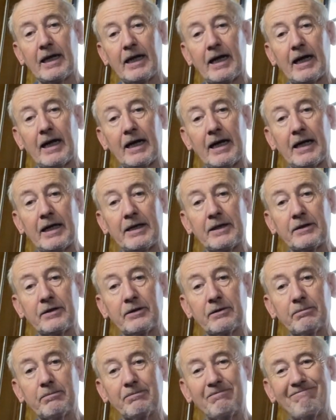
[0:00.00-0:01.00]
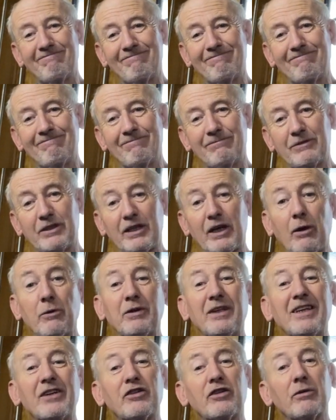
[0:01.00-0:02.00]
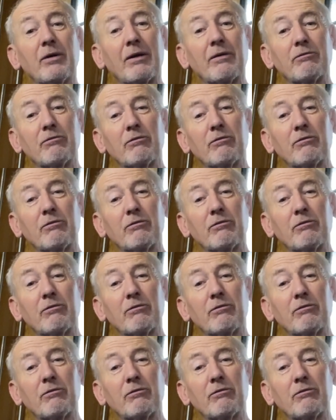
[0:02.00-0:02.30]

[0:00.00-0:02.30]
and the only issue,